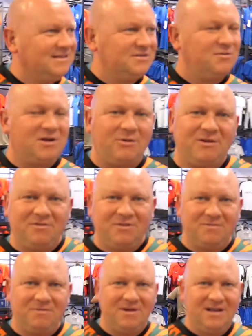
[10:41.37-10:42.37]
It's funny how even
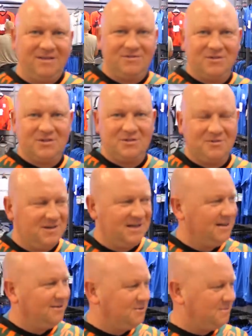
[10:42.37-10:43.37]
the even the stuff in
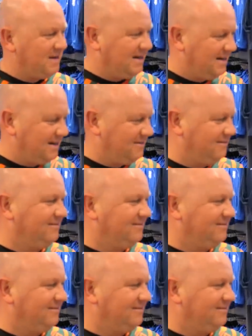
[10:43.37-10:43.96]
here looks better now.